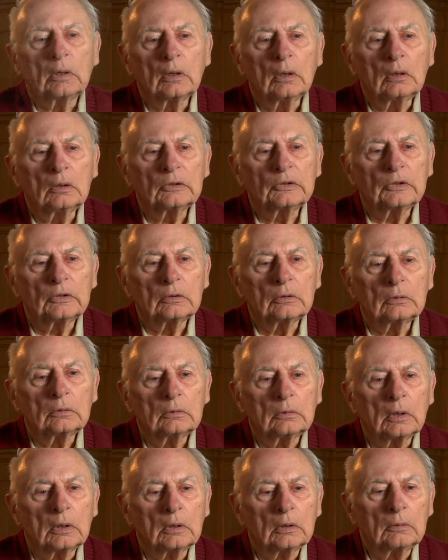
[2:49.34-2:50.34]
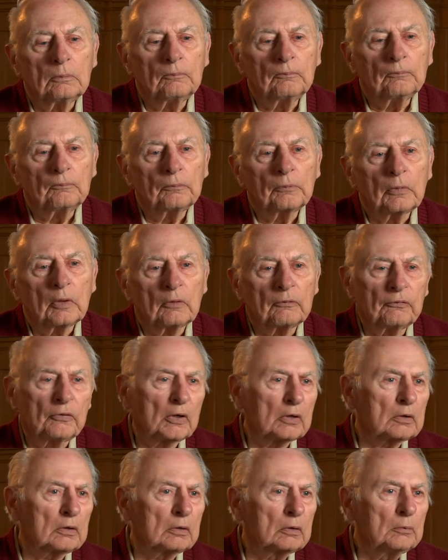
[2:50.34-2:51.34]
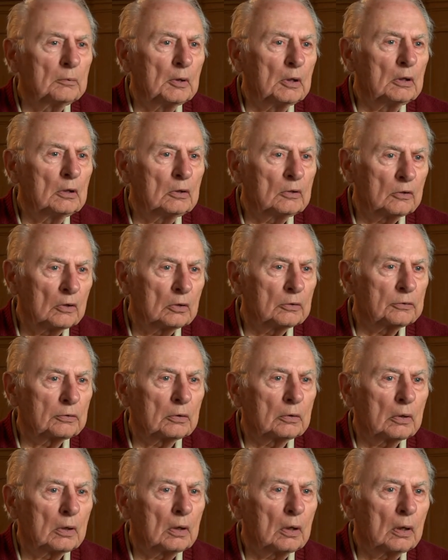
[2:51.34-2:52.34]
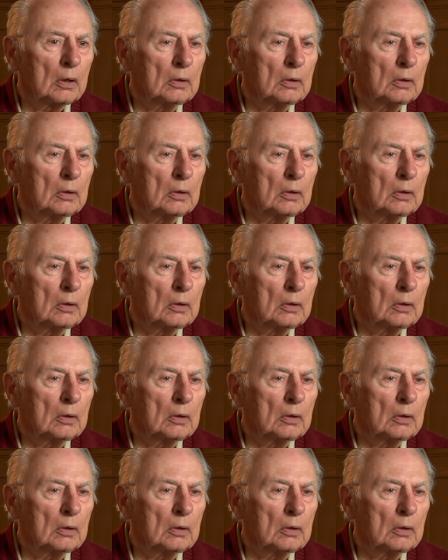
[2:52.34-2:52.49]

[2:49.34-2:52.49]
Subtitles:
also affected me socially.